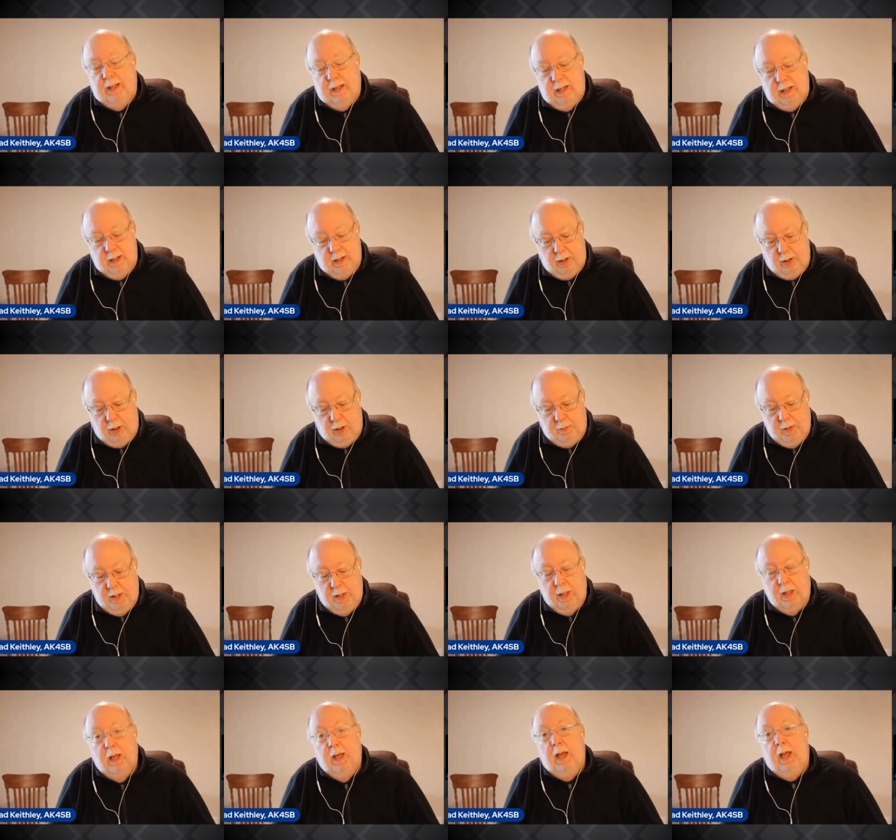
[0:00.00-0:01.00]
into Europe,
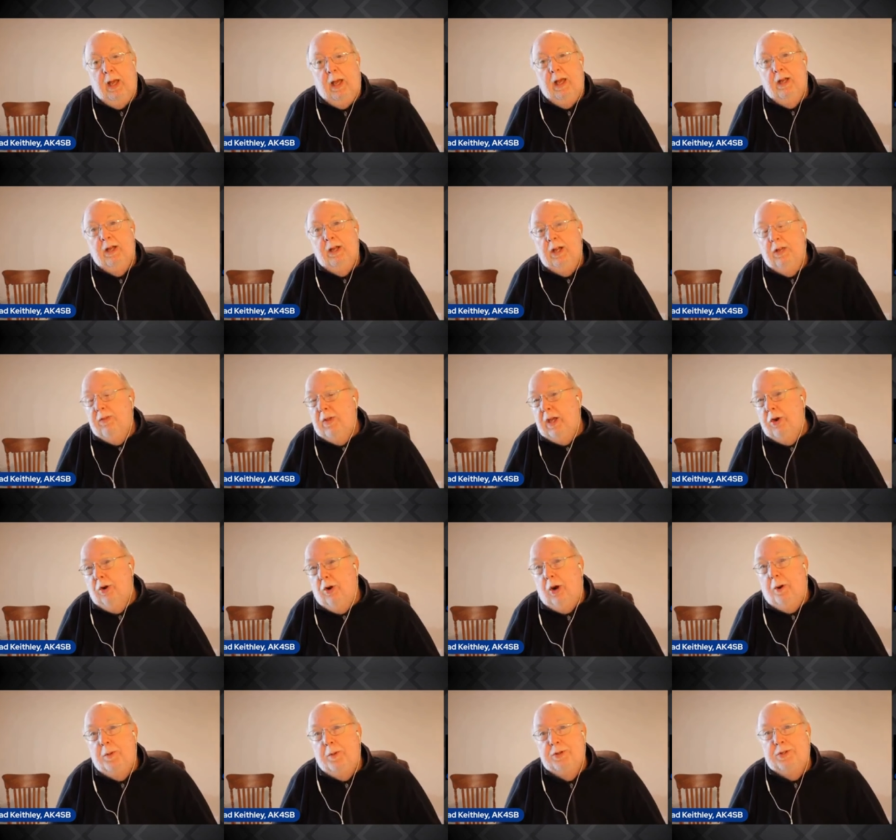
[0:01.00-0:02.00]
and that
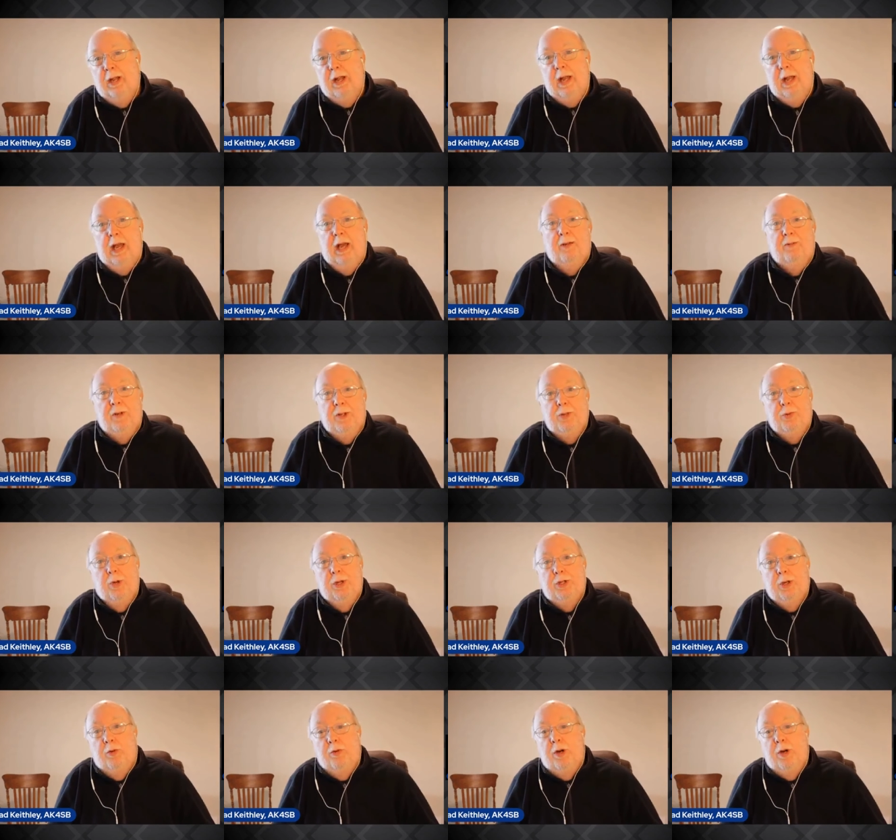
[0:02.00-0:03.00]
Europe is going to have to
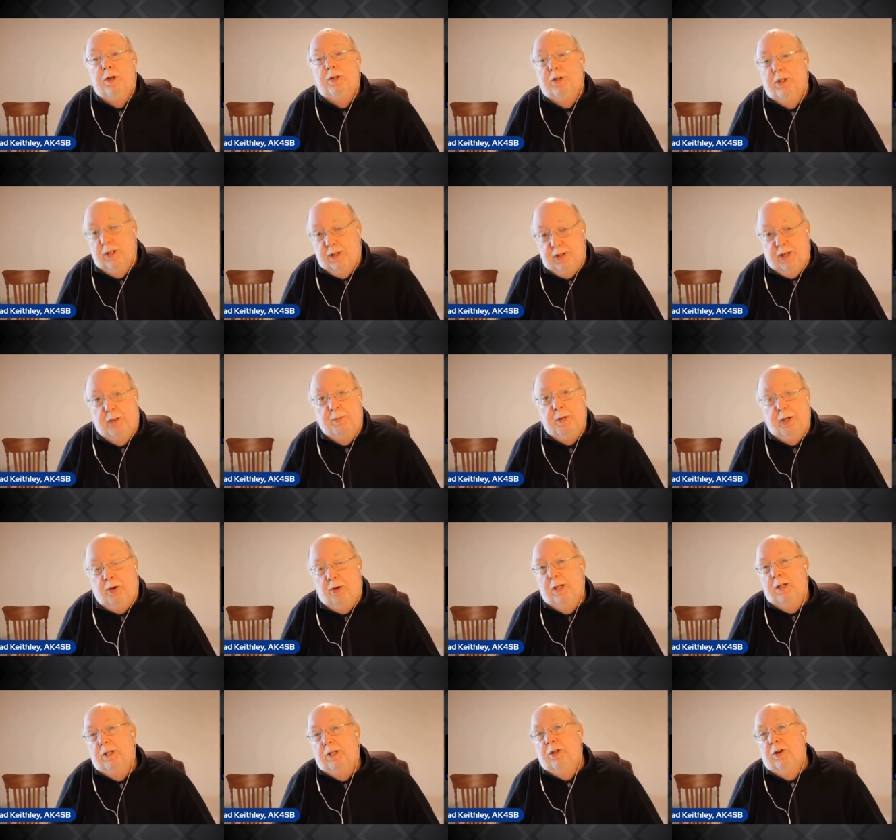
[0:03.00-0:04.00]
switch over to some
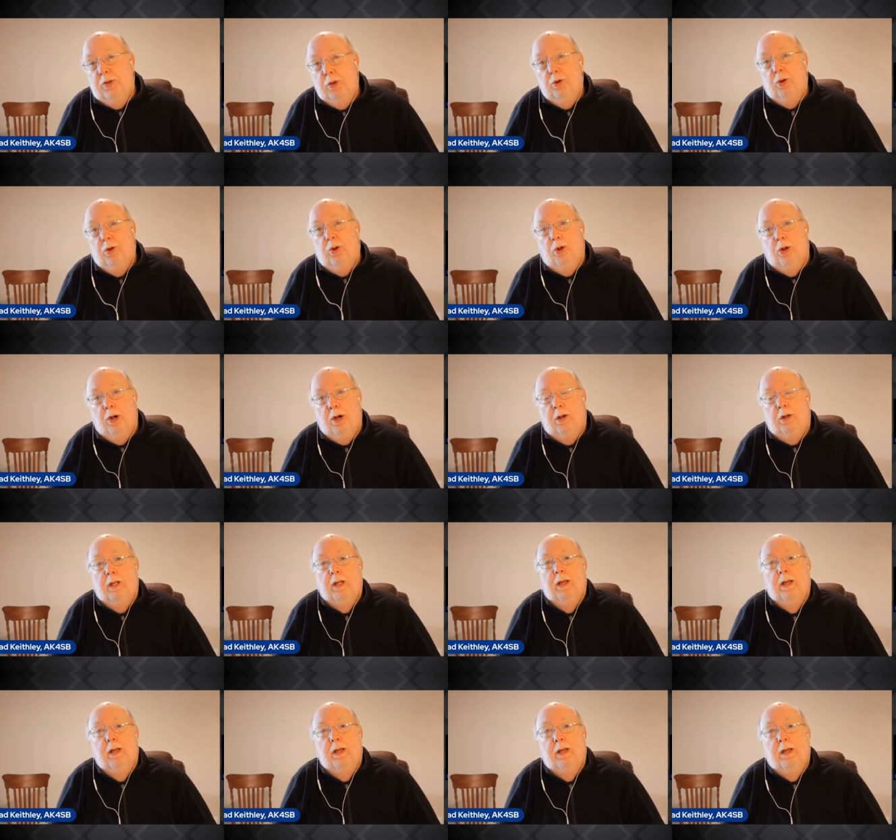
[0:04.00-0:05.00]
degree to fuel oil
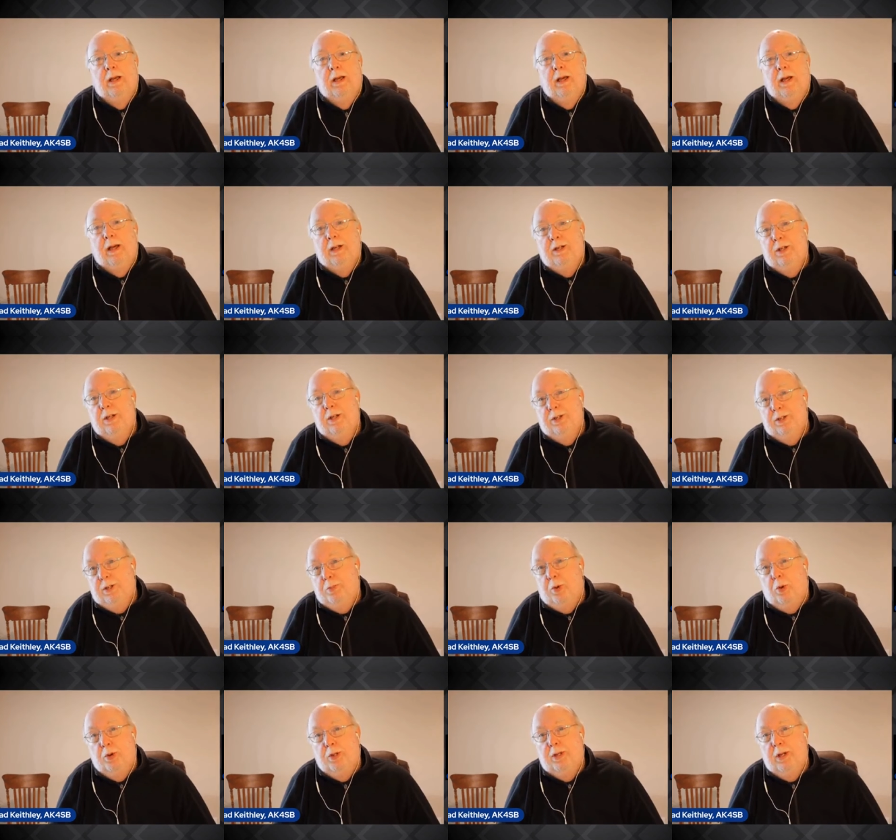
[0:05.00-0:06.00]
uh, to
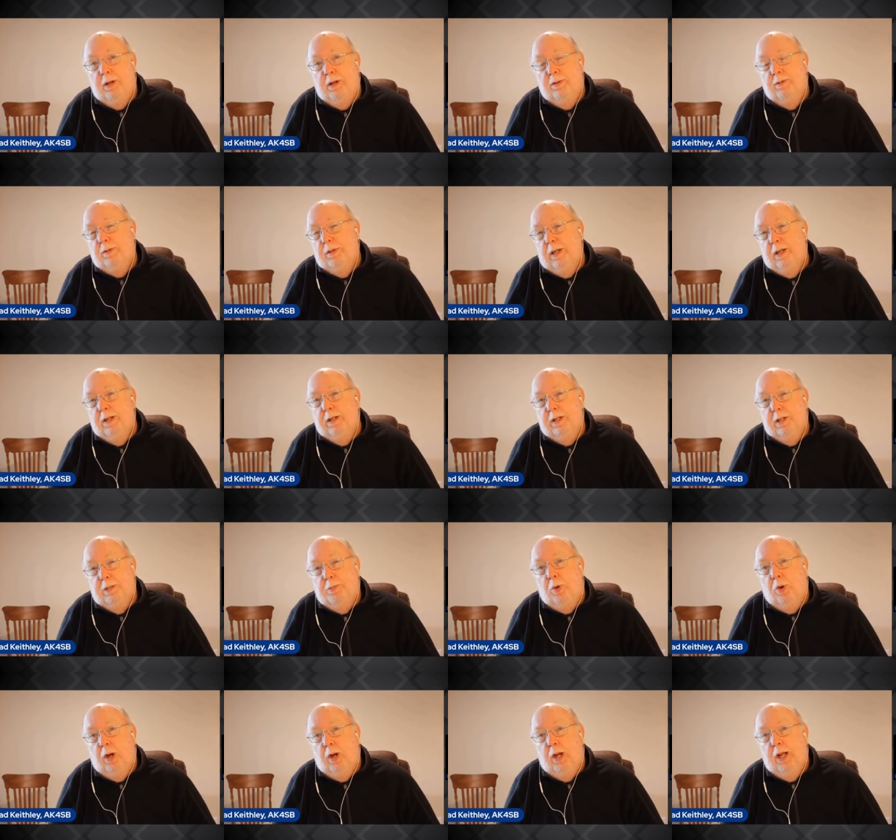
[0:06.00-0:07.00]
support their uh, to
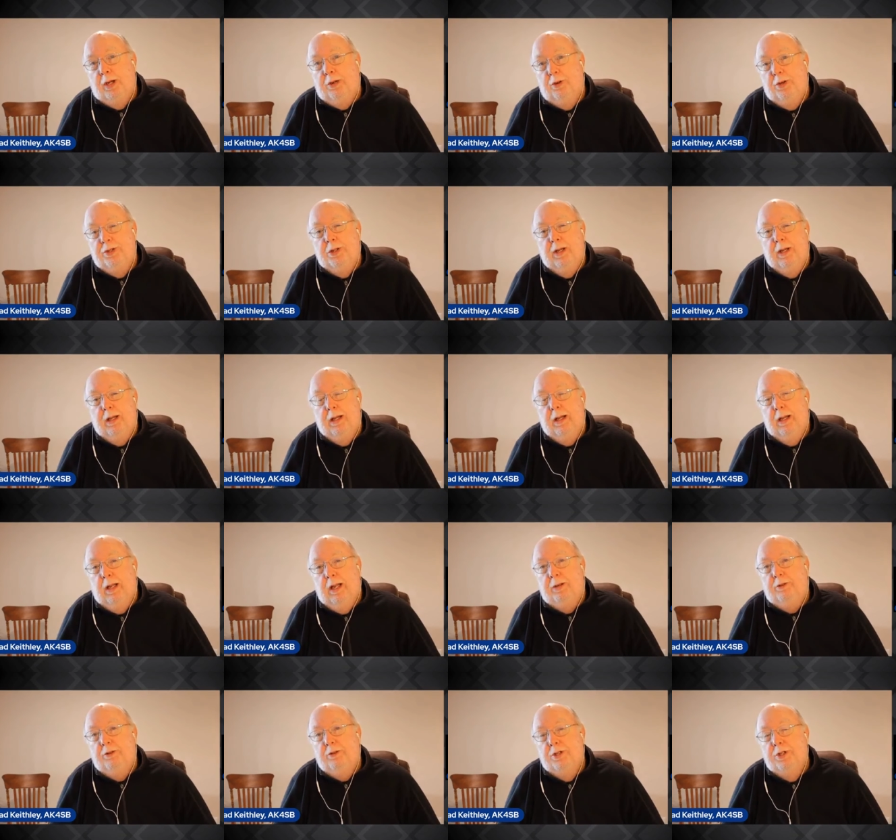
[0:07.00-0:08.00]
support electric
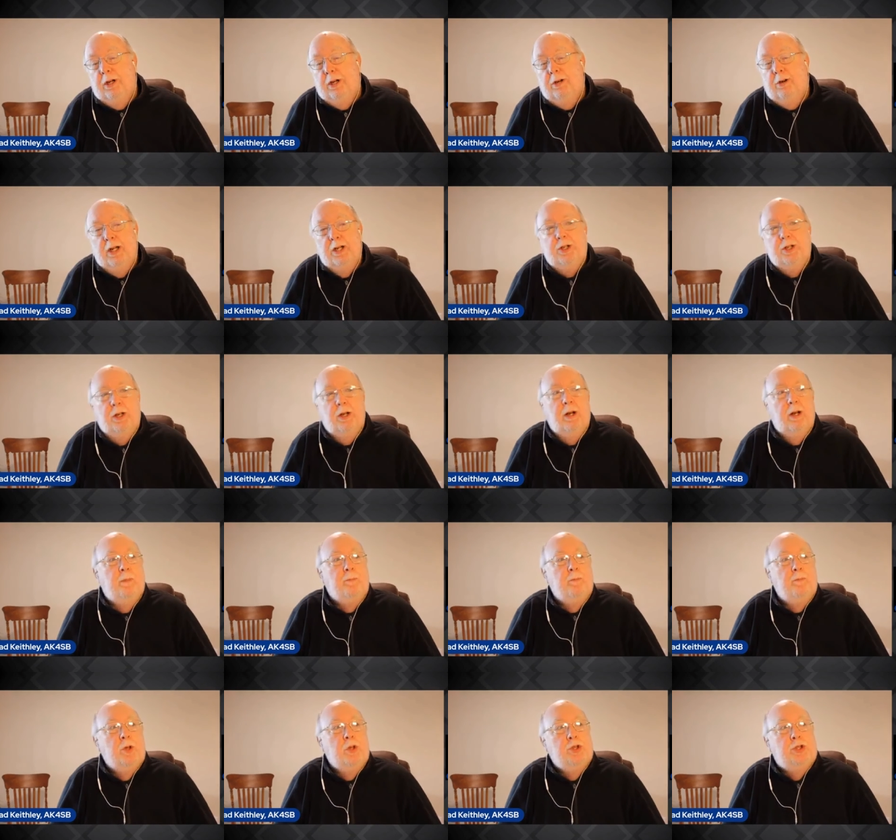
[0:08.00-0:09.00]
electric generation.
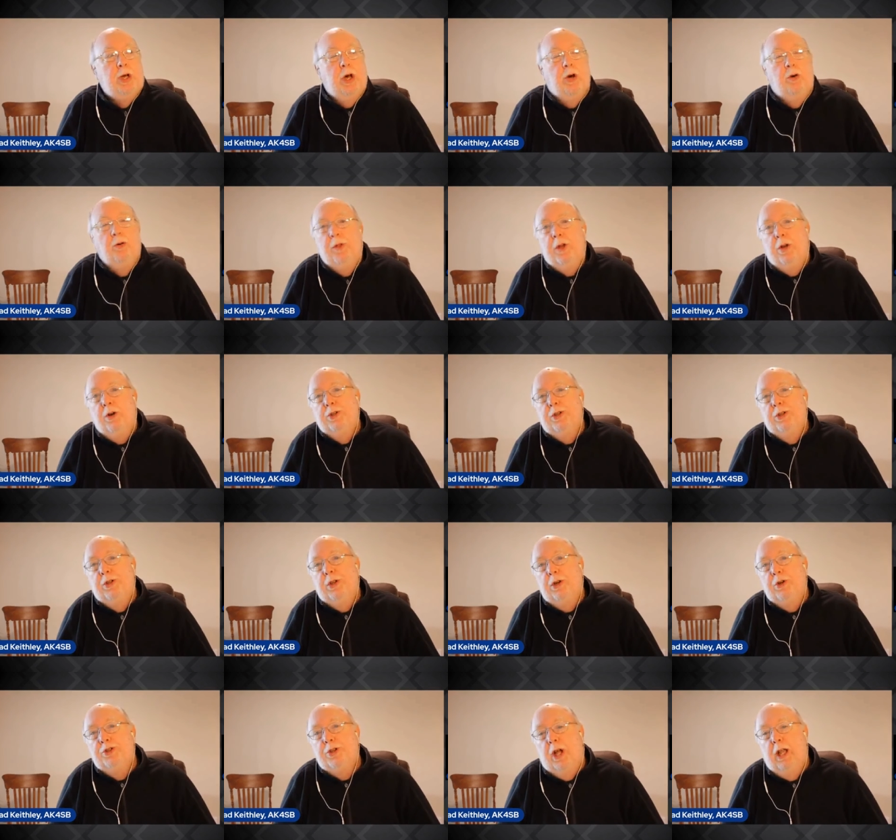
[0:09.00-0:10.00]
So there's
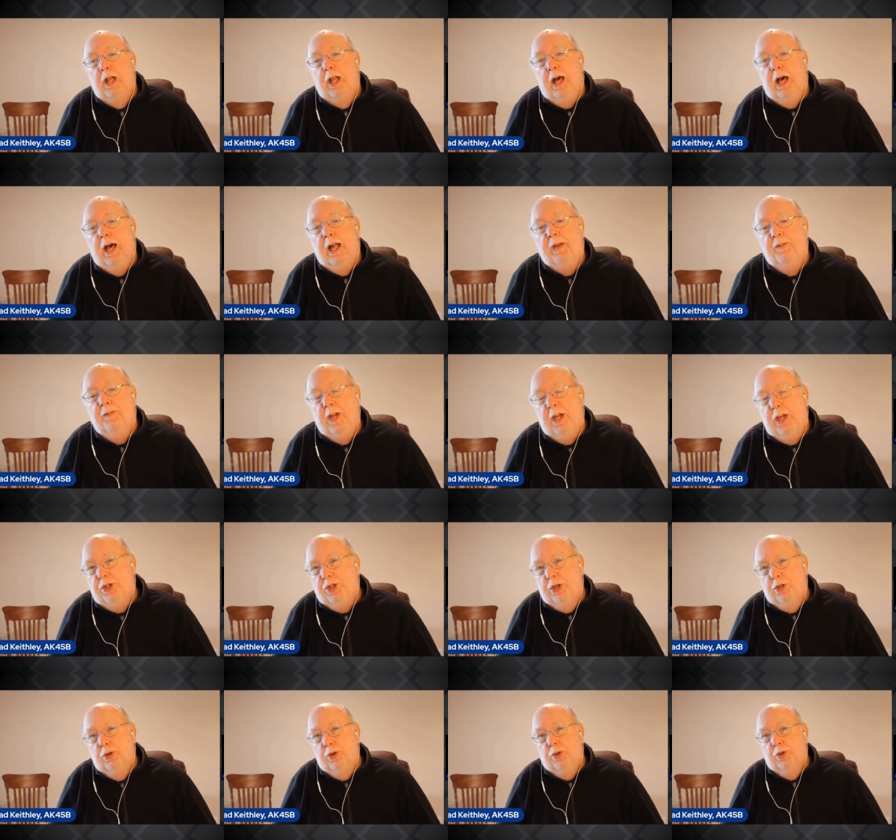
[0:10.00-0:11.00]
there's a lot of
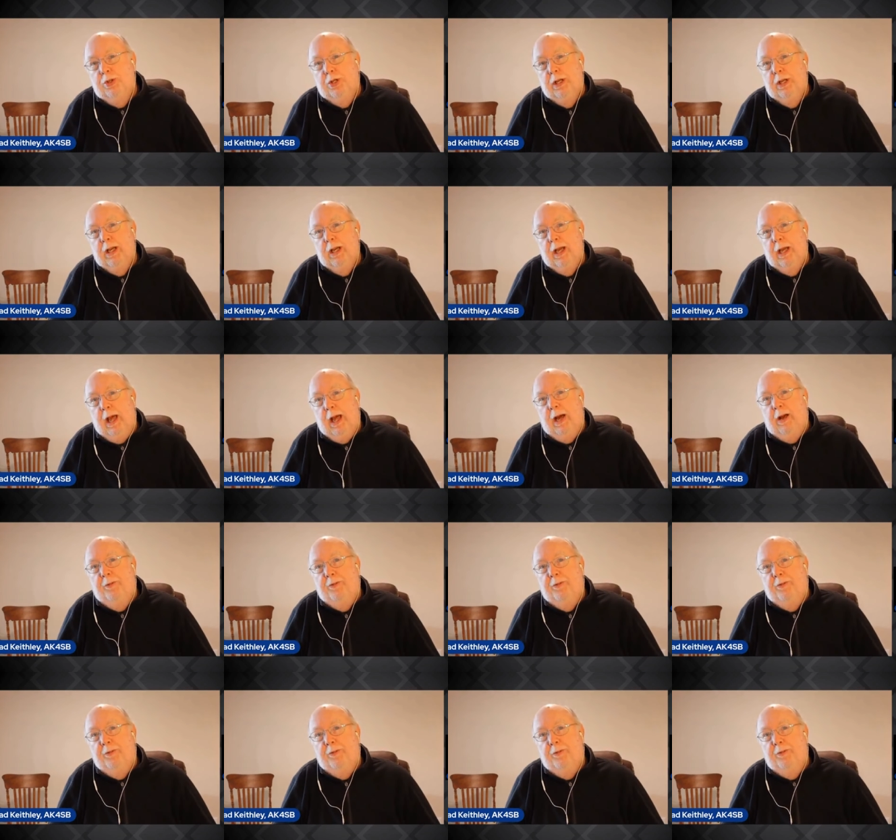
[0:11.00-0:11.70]
issues out